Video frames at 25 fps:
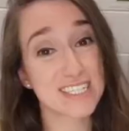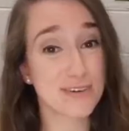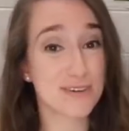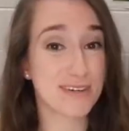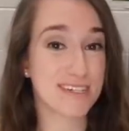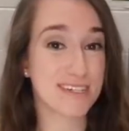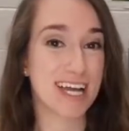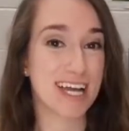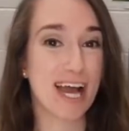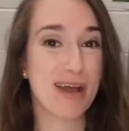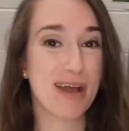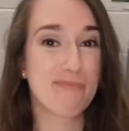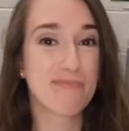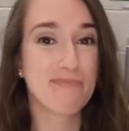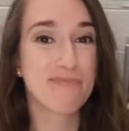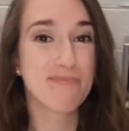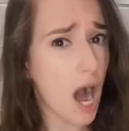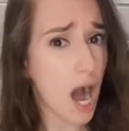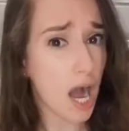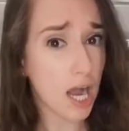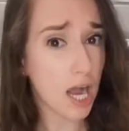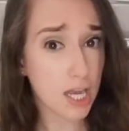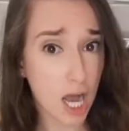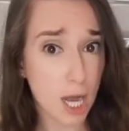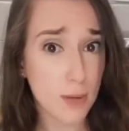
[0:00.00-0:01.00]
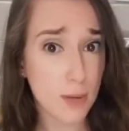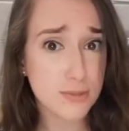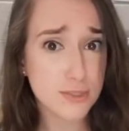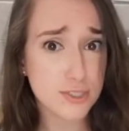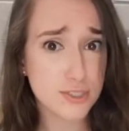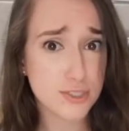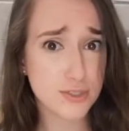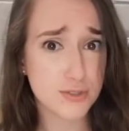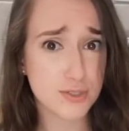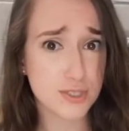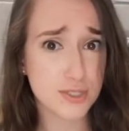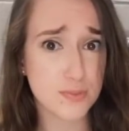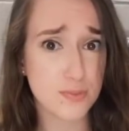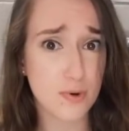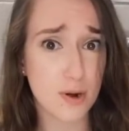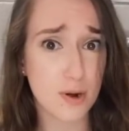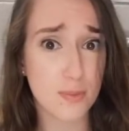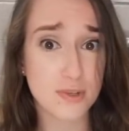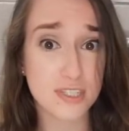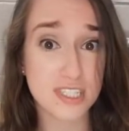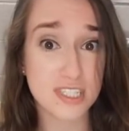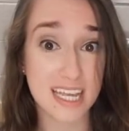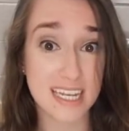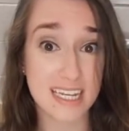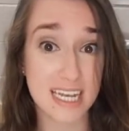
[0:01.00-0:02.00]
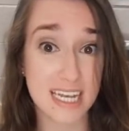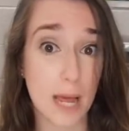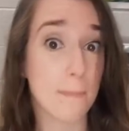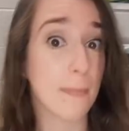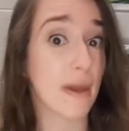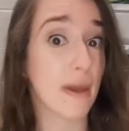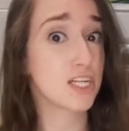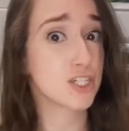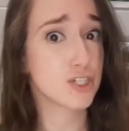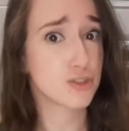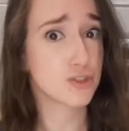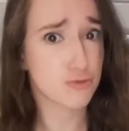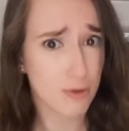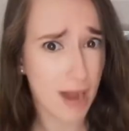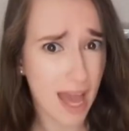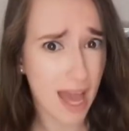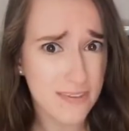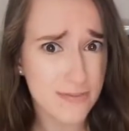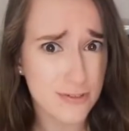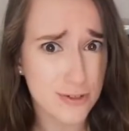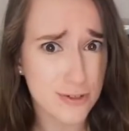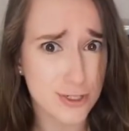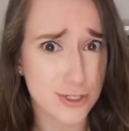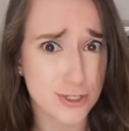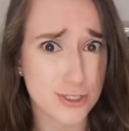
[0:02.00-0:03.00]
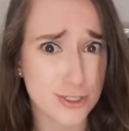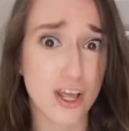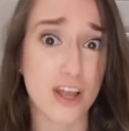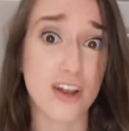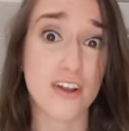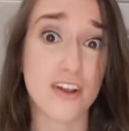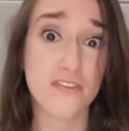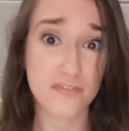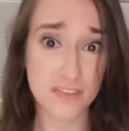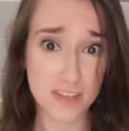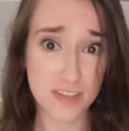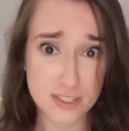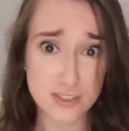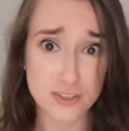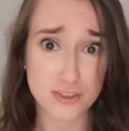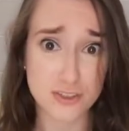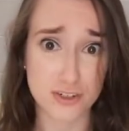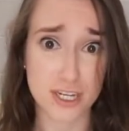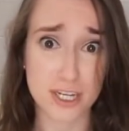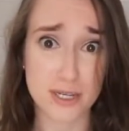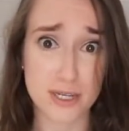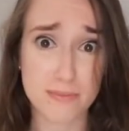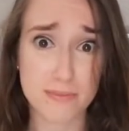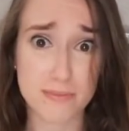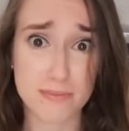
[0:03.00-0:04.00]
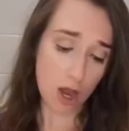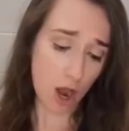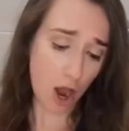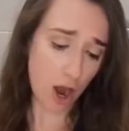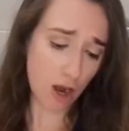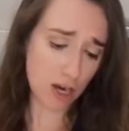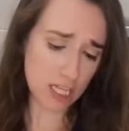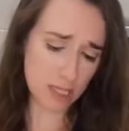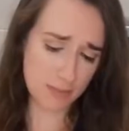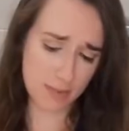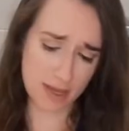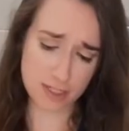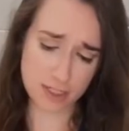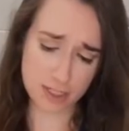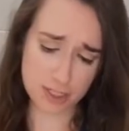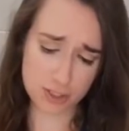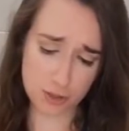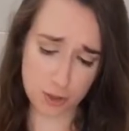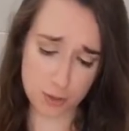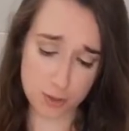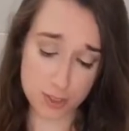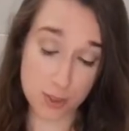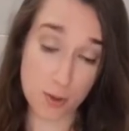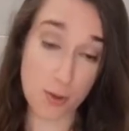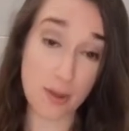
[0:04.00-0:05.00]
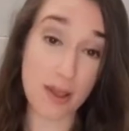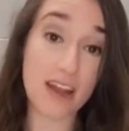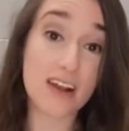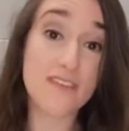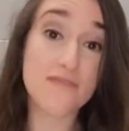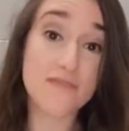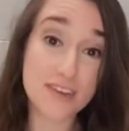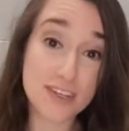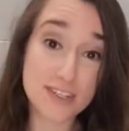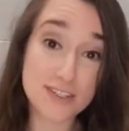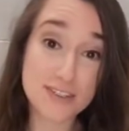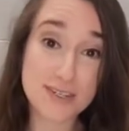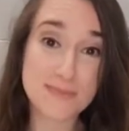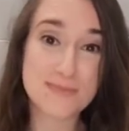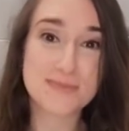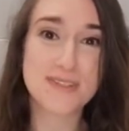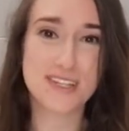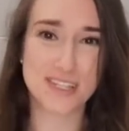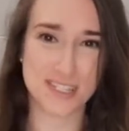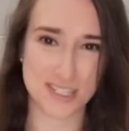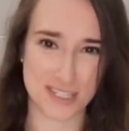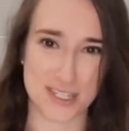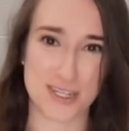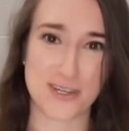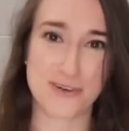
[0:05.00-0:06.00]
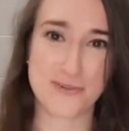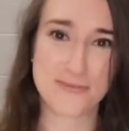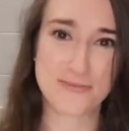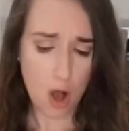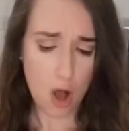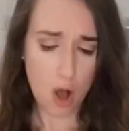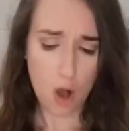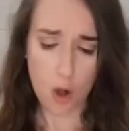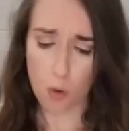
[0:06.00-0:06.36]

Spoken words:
Story time. A couple students were almost kidnapped by traffickers on a field trip. Our elementary school was going on a field trip to the zoo.